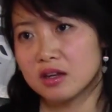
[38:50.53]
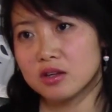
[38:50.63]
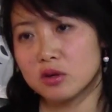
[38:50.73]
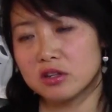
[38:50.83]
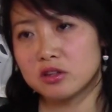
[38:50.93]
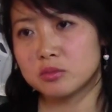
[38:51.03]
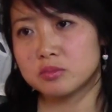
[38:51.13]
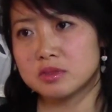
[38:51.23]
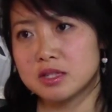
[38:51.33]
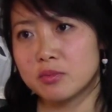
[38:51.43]
go a little
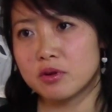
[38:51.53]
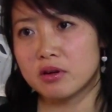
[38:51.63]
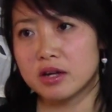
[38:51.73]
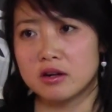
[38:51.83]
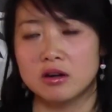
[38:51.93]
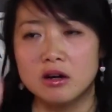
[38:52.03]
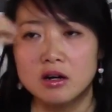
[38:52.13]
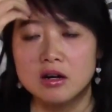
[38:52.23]
deeper here.